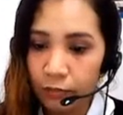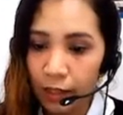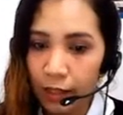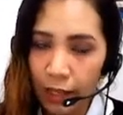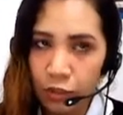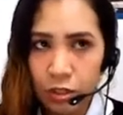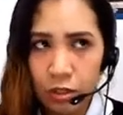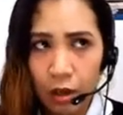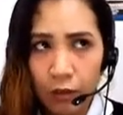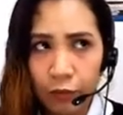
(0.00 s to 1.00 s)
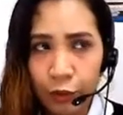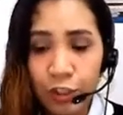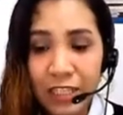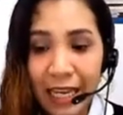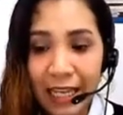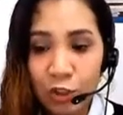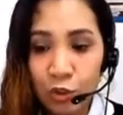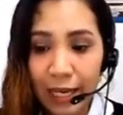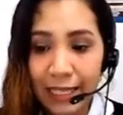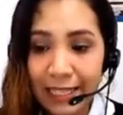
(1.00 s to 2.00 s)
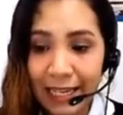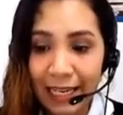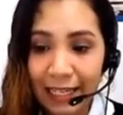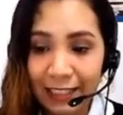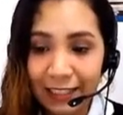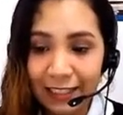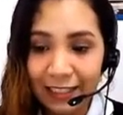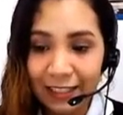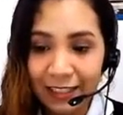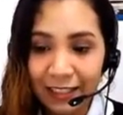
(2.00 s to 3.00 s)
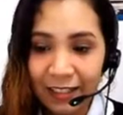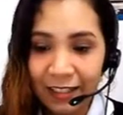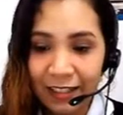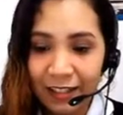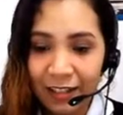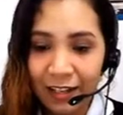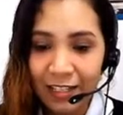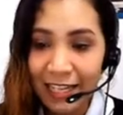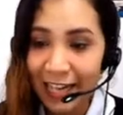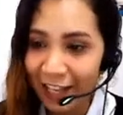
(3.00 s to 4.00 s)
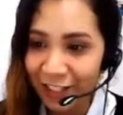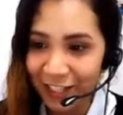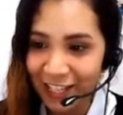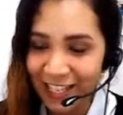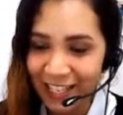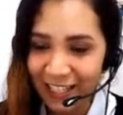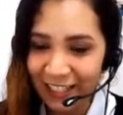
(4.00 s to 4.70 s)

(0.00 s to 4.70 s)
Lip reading: ages of 13 to 19 teenagers.